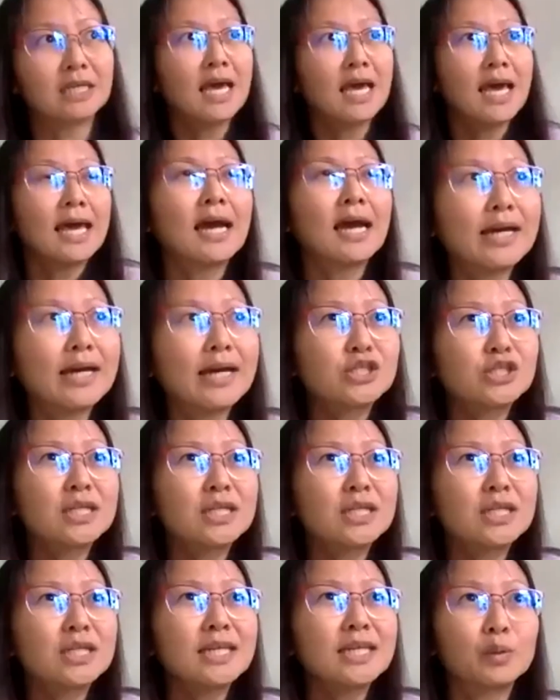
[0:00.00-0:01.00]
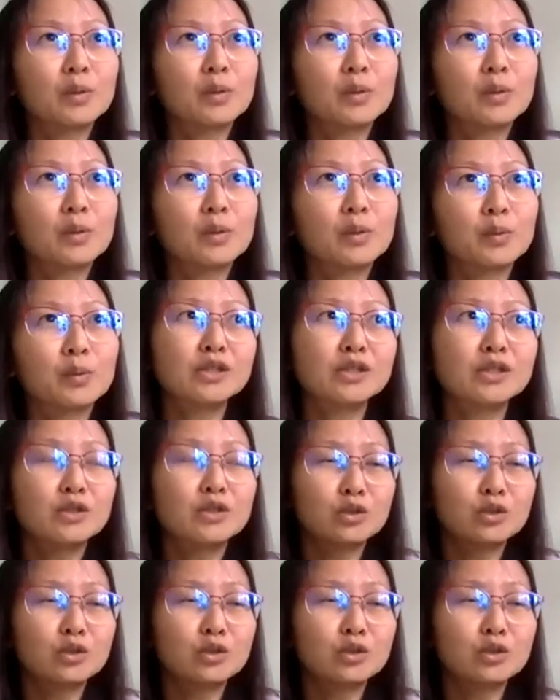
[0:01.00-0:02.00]
productivity, and how
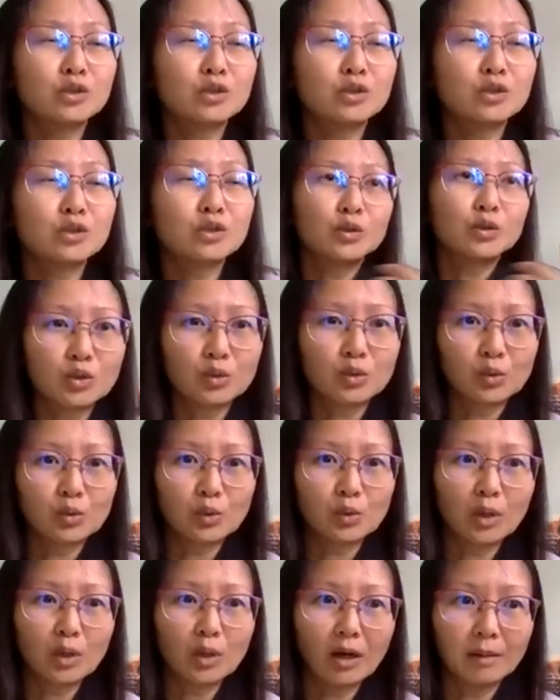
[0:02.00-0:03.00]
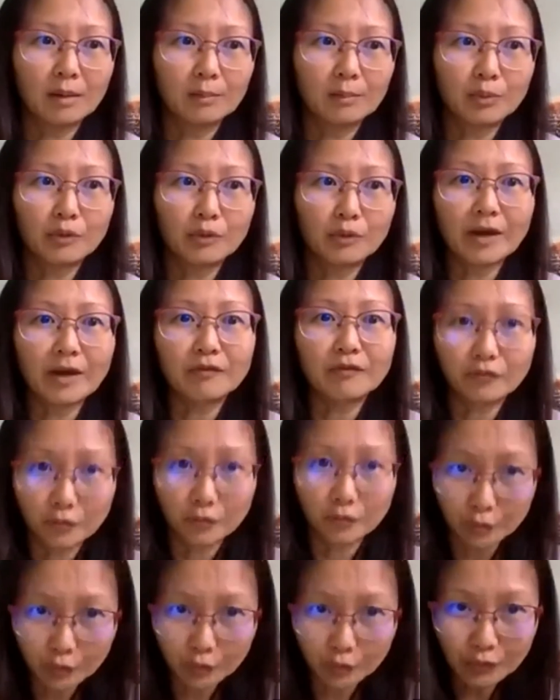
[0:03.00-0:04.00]
actually what we are trying to do is
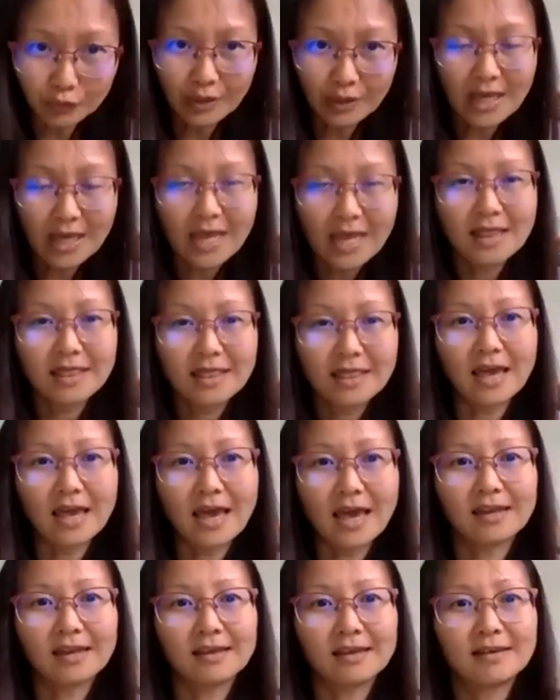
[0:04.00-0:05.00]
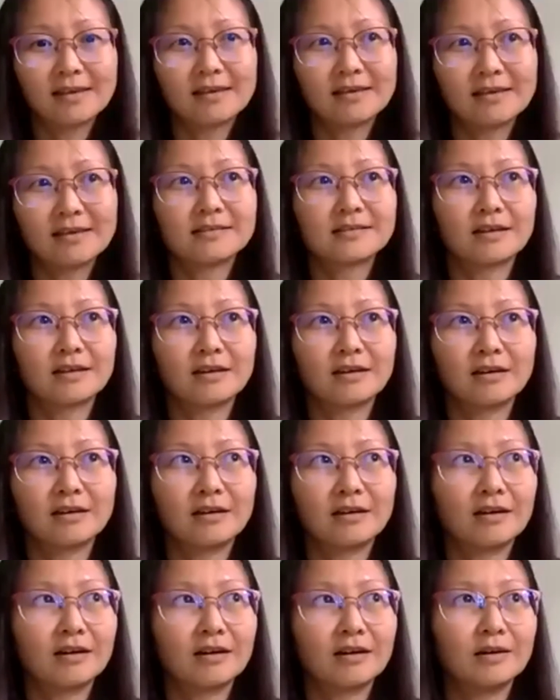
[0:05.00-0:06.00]
to provide food
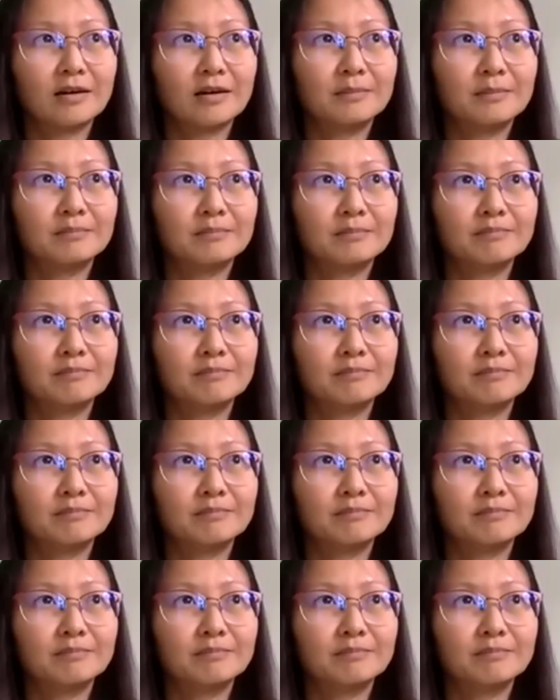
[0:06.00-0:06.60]
that is